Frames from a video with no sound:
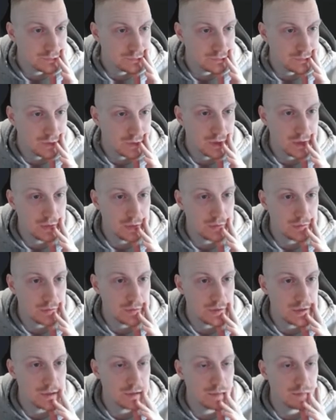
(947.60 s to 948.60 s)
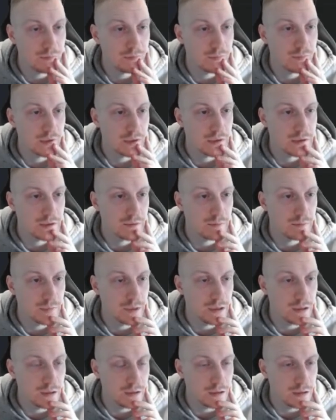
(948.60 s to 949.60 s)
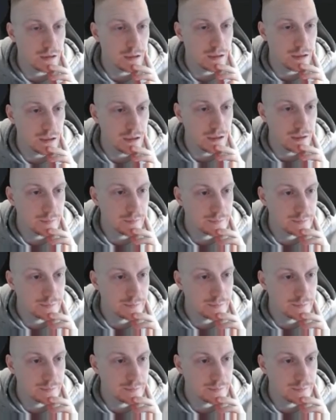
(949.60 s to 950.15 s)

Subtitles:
And then you go into that's the Midland League.